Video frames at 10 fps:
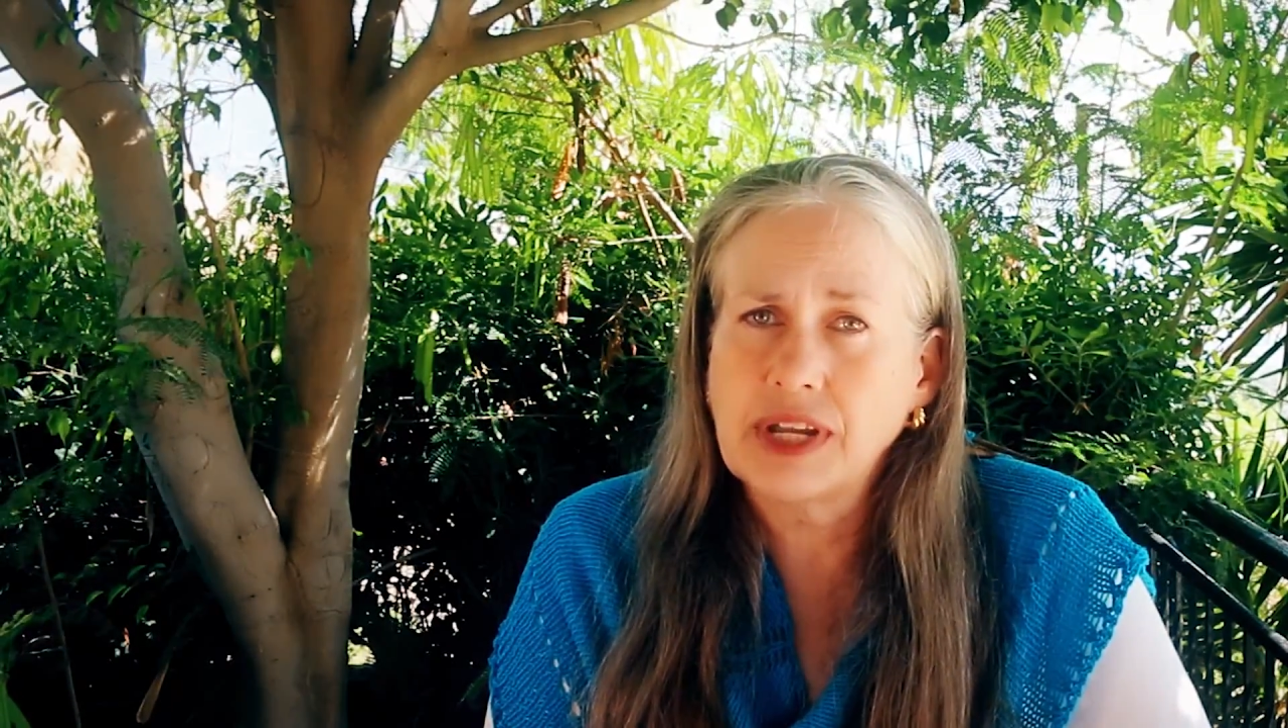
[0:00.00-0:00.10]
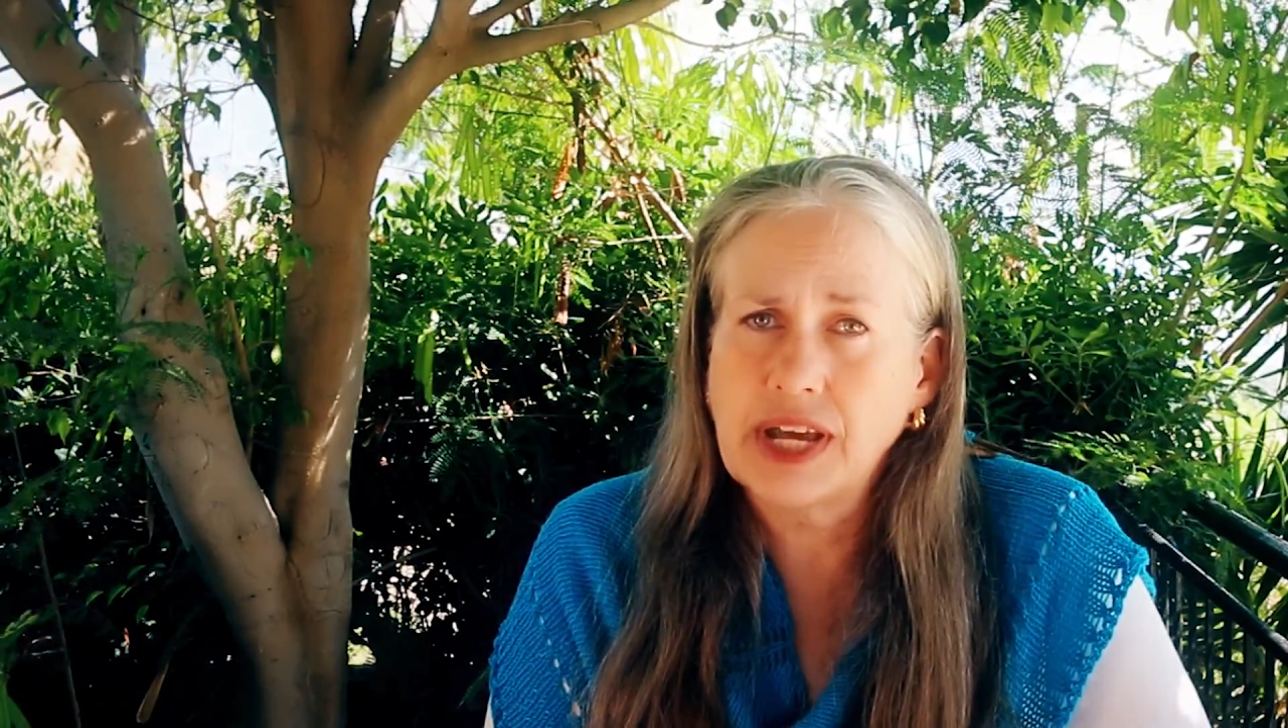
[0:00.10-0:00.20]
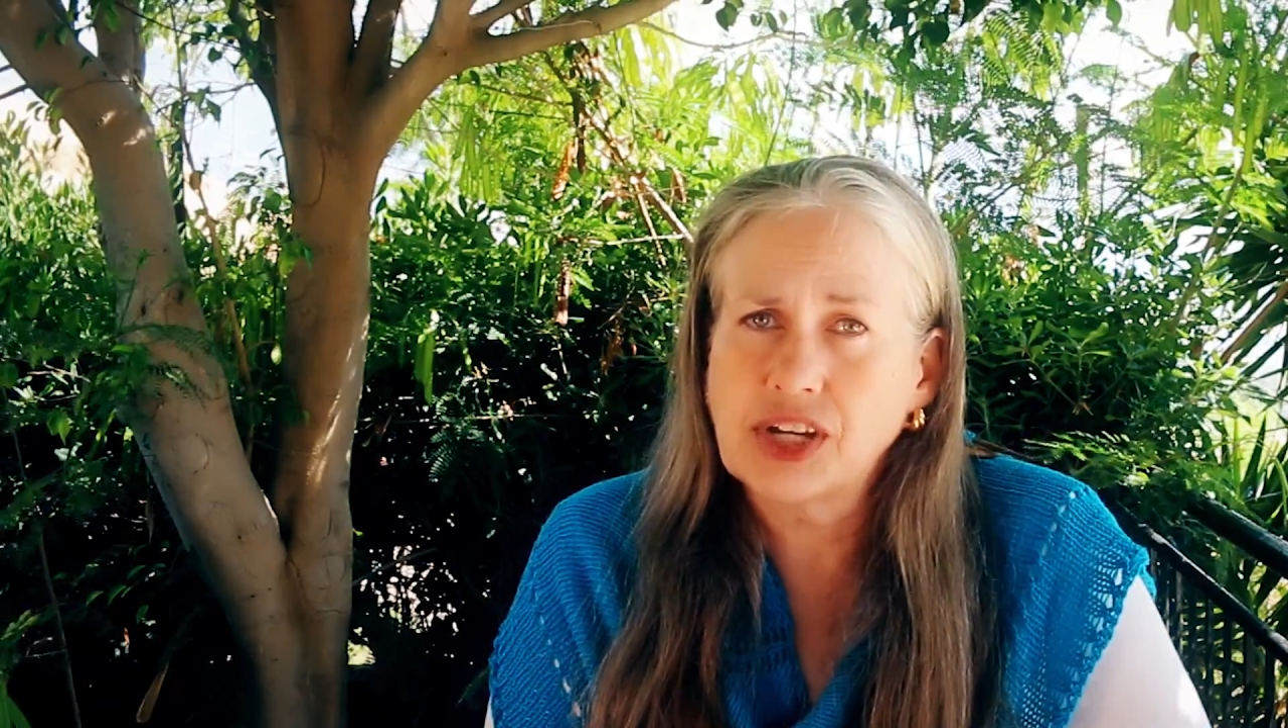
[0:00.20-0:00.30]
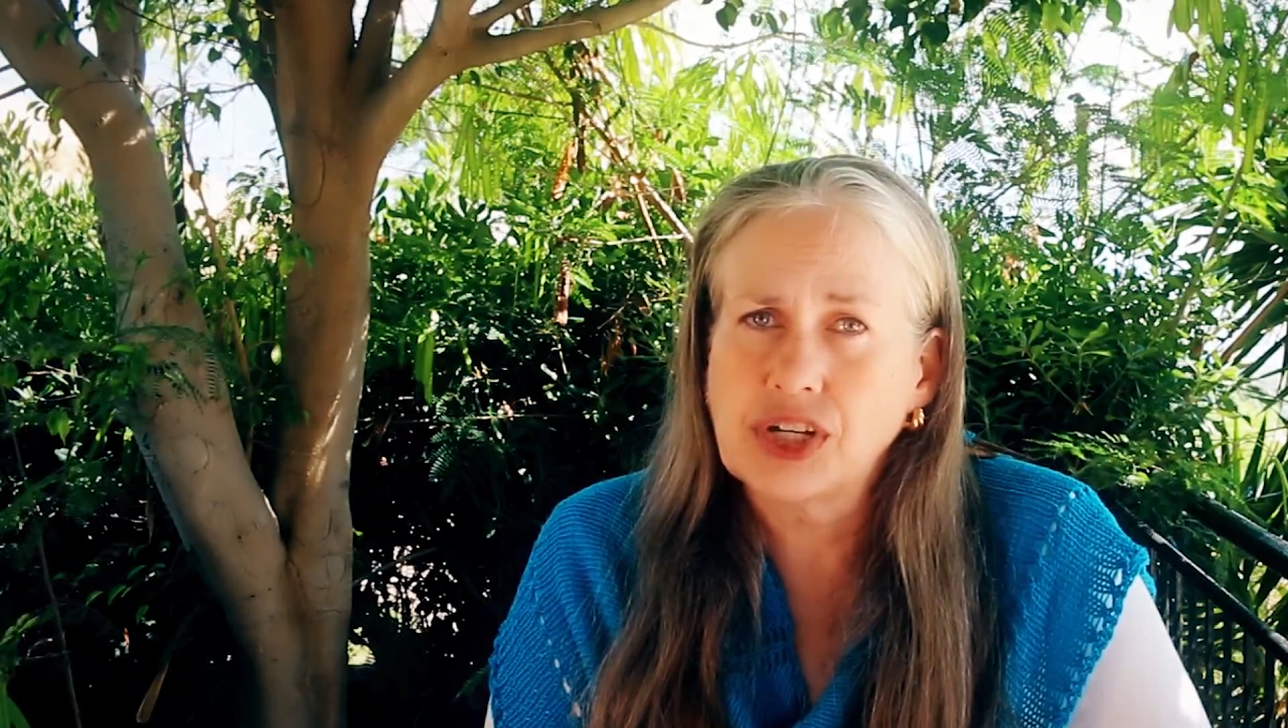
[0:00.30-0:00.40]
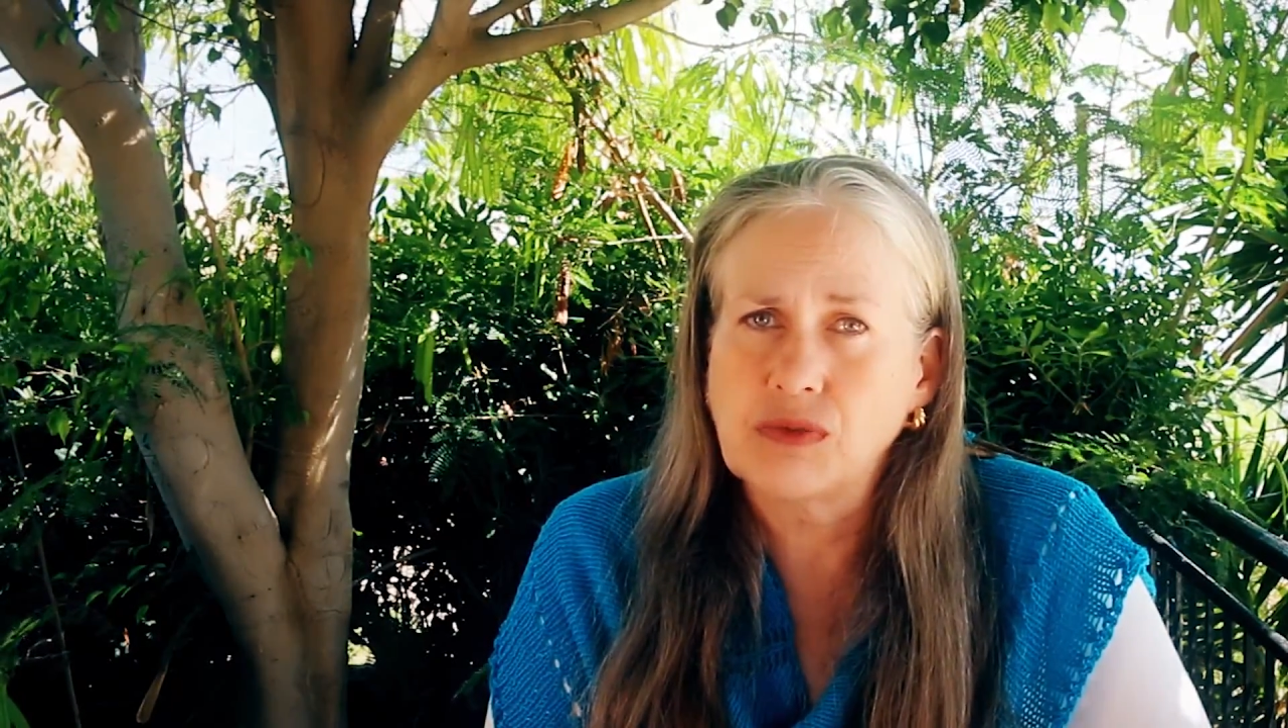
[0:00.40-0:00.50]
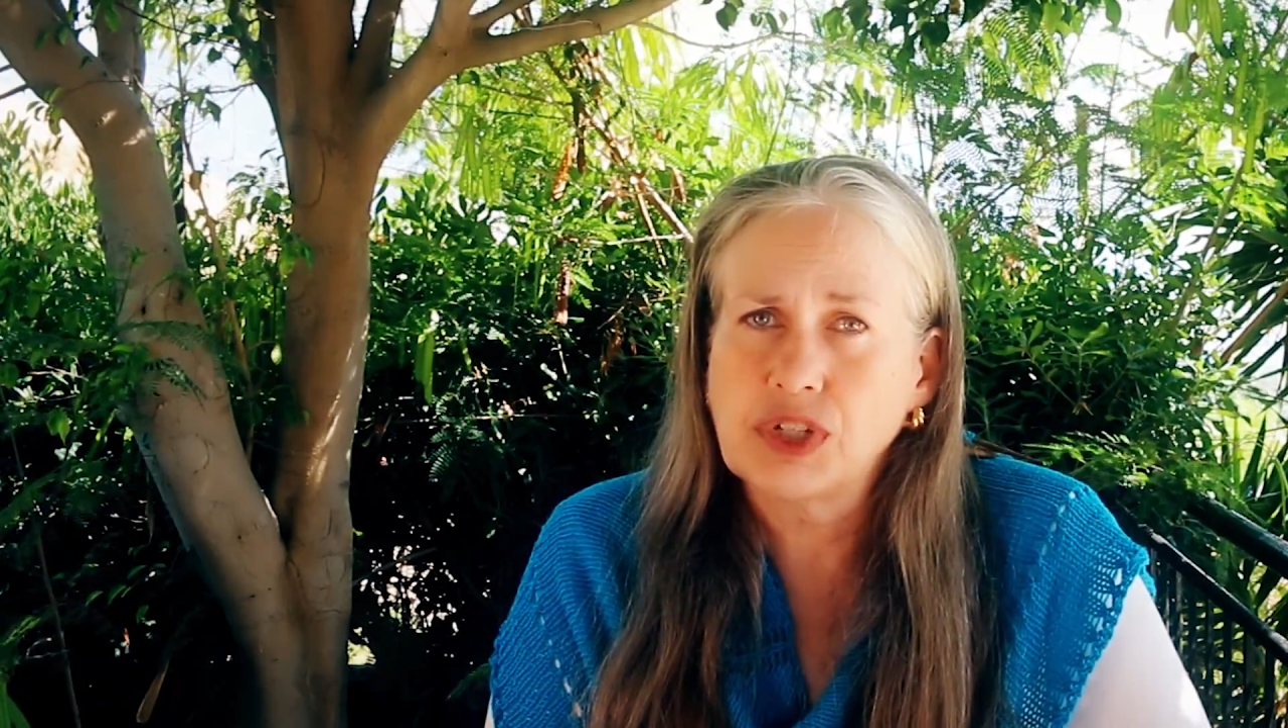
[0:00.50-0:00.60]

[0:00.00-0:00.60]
connection,